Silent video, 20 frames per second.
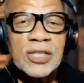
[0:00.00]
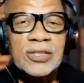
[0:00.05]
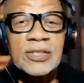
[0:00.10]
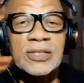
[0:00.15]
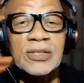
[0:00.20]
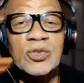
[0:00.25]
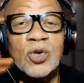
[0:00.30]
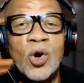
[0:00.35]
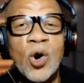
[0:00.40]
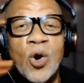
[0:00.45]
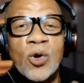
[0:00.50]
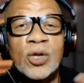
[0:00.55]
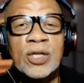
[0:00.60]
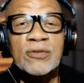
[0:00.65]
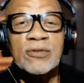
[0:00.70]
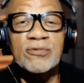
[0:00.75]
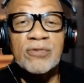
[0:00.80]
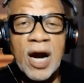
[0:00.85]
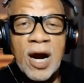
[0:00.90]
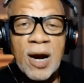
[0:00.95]
to all the
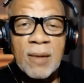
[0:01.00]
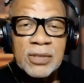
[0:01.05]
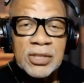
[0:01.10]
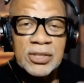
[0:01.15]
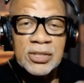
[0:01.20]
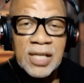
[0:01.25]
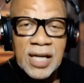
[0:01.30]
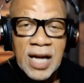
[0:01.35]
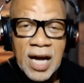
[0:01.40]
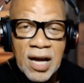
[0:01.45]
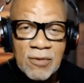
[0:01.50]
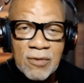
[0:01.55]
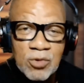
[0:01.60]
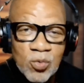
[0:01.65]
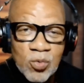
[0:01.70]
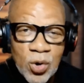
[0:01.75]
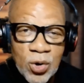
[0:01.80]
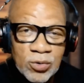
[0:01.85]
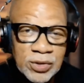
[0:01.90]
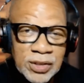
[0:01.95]
environments that I ever
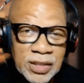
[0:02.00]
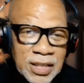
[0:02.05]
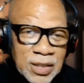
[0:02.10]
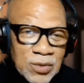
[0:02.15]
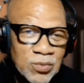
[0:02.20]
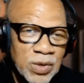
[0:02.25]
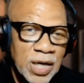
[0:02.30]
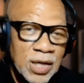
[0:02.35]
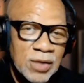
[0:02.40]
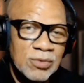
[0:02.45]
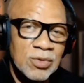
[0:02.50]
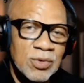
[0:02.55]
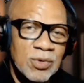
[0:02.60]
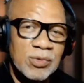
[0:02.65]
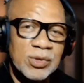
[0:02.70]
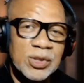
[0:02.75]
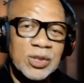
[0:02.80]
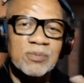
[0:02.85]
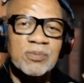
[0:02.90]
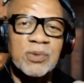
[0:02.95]
worked in, whether it
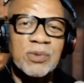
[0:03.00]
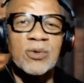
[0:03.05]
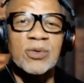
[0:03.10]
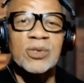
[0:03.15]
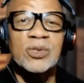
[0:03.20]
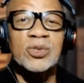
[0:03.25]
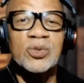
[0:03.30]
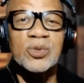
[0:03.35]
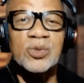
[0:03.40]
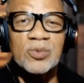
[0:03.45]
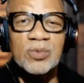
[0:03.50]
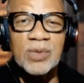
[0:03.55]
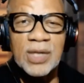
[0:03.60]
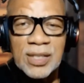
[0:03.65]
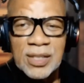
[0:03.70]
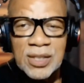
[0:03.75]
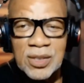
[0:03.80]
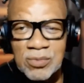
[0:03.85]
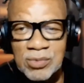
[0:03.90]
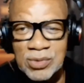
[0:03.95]
was spiritual, whether
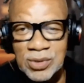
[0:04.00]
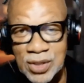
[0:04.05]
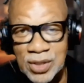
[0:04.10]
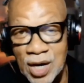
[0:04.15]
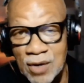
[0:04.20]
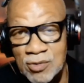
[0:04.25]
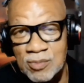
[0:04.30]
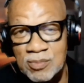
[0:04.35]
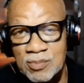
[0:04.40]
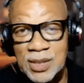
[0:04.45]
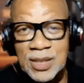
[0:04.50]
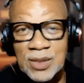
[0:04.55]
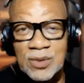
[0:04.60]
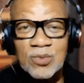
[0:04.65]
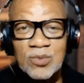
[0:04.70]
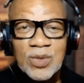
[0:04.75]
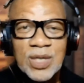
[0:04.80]
it was government, whether